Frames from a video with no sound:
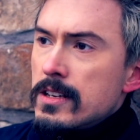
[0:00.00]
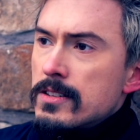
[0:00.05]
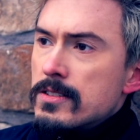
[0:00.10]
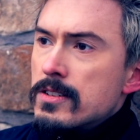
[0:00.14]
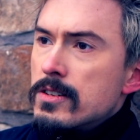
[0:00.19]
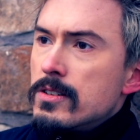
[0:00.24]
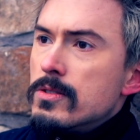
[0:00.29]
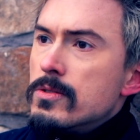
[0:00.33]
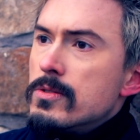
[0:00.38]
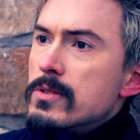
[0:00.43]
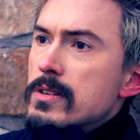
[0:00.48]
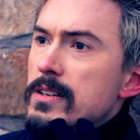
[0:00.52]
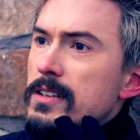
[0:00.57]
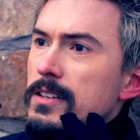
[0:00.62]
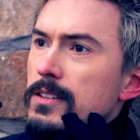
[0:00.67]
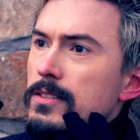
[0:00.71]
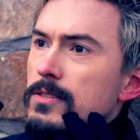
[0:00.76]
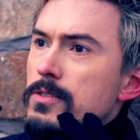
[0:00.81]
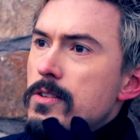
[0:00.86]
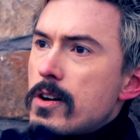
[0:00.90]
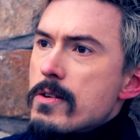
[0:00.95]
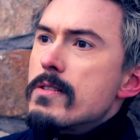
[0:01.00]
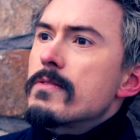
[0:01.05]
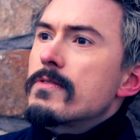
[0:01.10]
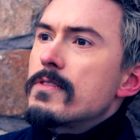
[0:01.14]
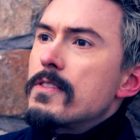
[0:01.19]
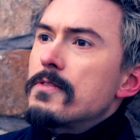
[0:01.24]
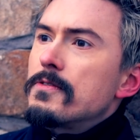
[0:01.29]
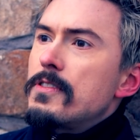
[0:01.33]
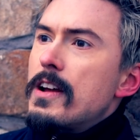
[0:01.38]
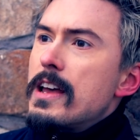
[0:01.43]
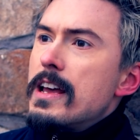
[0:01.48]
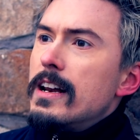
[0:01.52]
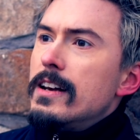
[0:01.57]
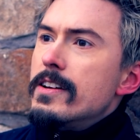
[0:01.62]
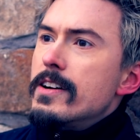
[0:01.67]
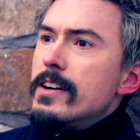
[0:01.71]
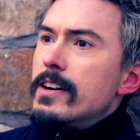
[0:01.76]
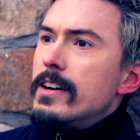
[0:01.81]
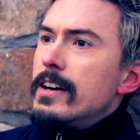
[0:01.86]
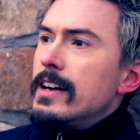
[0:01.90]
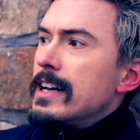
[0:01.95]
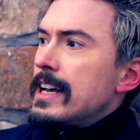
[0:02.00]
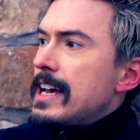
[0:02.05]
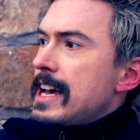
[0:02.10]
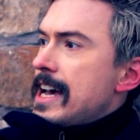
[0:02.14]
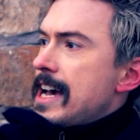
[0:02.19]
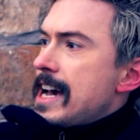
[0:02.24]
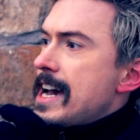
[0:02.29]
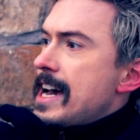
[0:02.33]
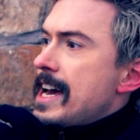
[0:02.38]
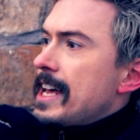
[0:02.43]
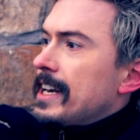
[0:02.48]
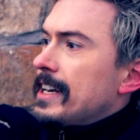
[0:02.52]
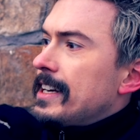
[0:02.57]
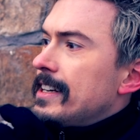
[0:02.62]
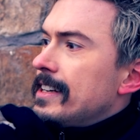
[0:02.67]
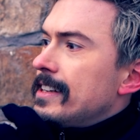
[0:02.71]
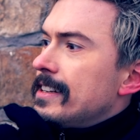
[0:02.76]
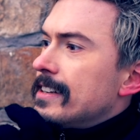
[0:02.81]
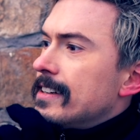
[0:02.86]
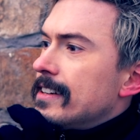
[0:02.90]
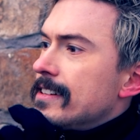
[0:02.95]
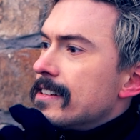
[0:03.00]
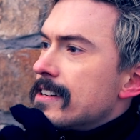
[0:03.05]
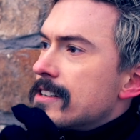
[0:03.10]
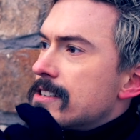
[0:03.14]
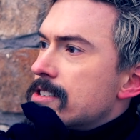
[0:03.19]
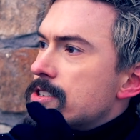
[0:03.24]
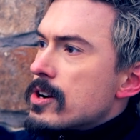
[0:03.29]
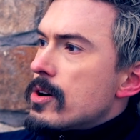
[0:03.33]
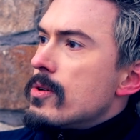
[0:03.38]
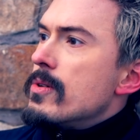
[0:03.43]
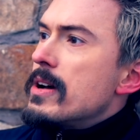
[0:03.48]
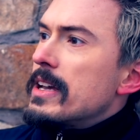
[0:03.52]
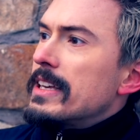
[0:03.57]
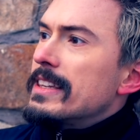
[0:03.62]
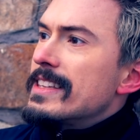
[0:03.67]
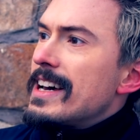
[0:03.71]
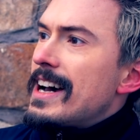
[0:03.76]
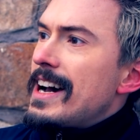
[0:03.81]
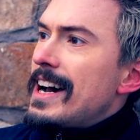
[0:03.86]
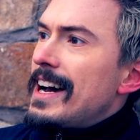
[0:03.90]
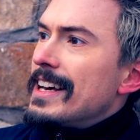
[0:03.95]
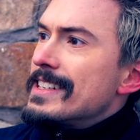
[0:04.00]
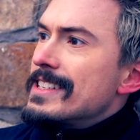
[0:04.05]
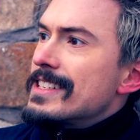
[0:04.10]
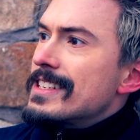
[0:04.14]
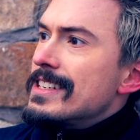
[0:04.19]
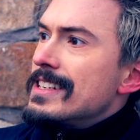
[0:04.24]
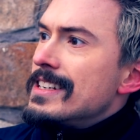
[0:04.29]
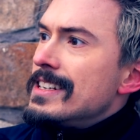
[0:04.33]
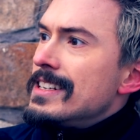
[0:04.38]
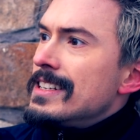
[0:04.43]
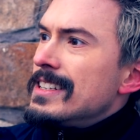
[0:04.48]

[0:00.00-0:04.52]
So growing from failure and showing that,